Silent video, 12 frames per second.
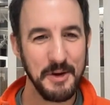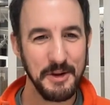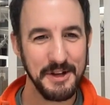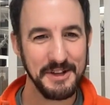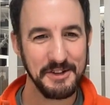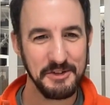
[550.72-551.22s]

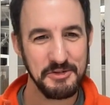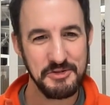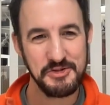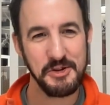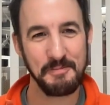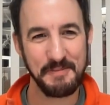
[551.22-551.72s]
going to
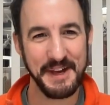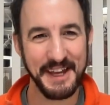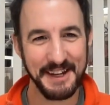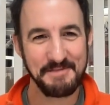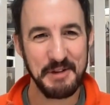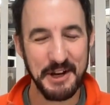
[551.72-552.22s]
jump
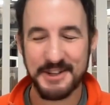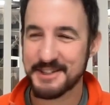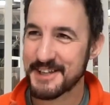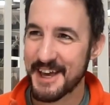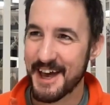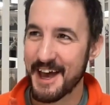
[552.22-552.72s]
in
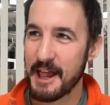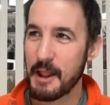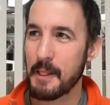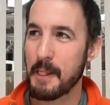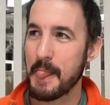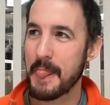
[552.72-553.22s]
because
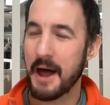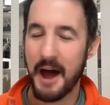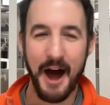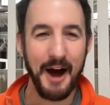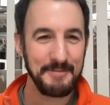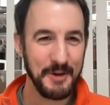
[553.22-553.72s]

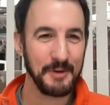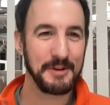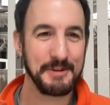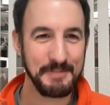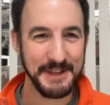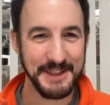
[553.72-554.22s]
I'm
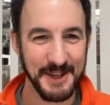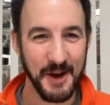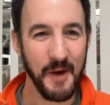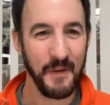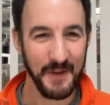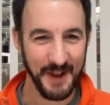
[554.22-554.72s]
going to be the
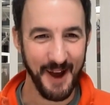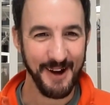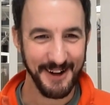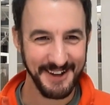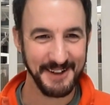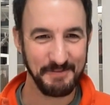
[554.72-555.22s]

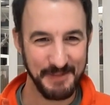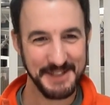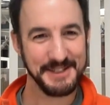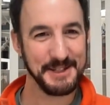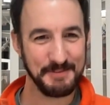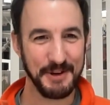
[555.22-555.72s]
cold-hearted
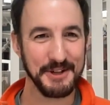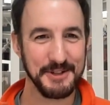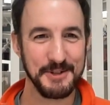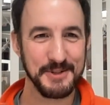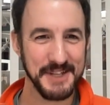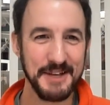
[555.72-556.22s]
business
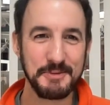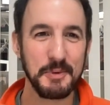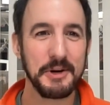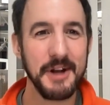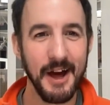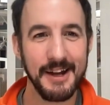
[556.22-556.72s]
person who says
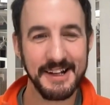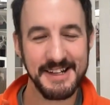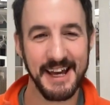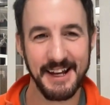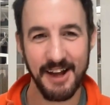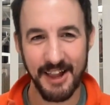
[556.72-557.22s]
we're not a
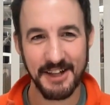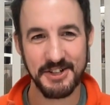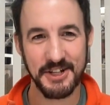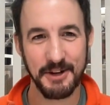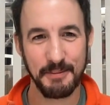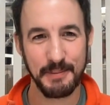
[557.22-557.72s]

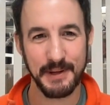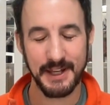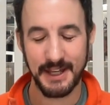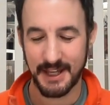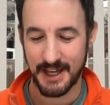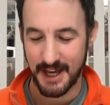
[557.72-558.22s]
technology company.